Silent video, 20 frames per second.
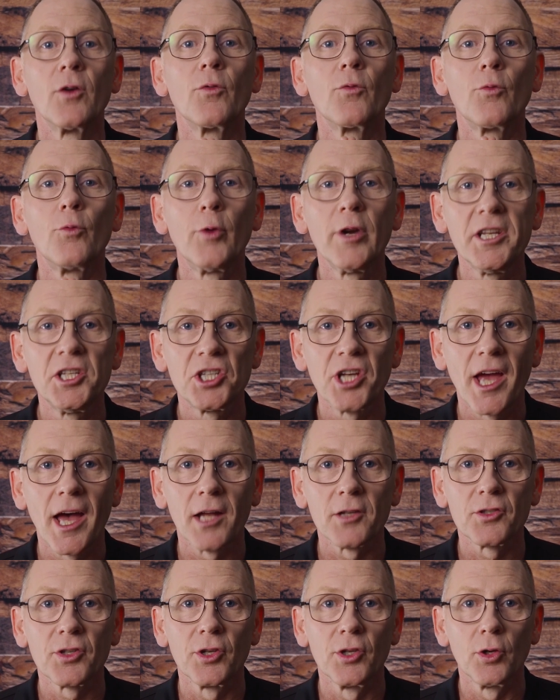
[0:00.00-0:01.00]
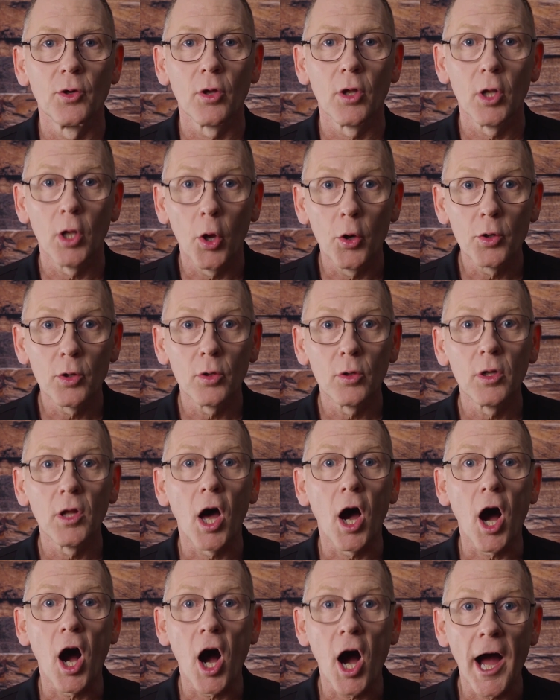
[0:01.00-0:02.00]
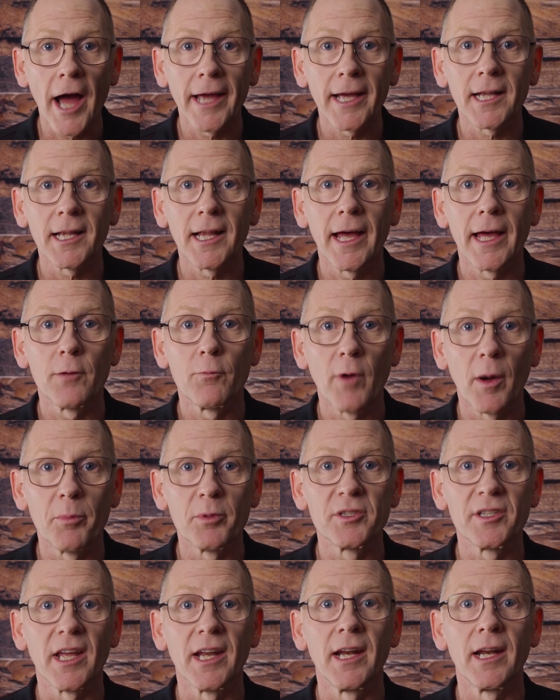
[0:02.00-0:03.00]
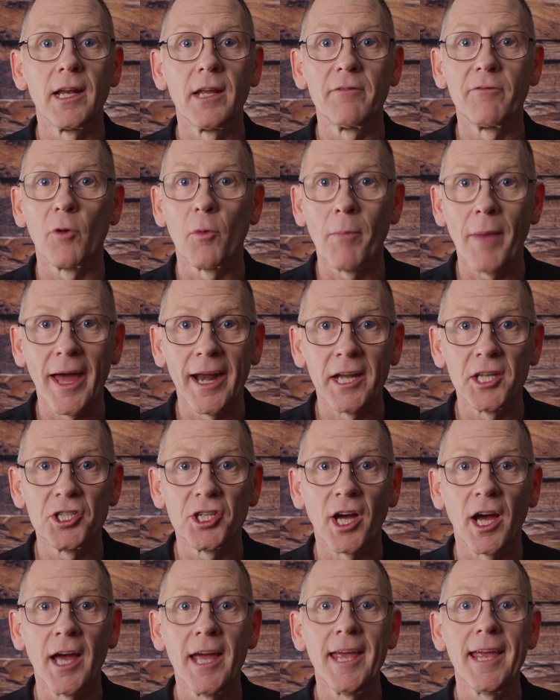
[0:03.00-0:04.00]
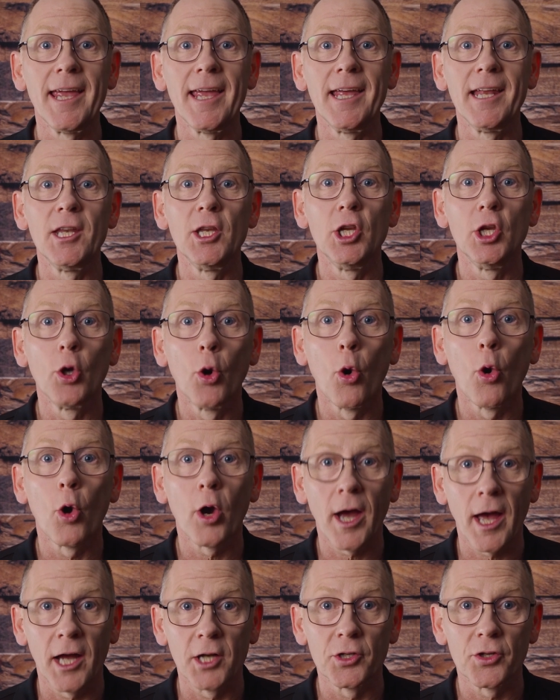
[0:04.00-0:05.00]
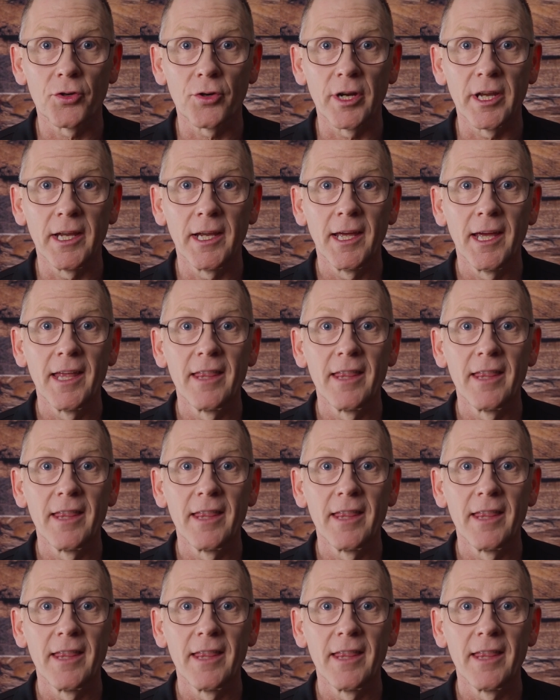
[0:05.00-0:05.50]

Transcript: reach out to your local Ironclad representative or manager in your country.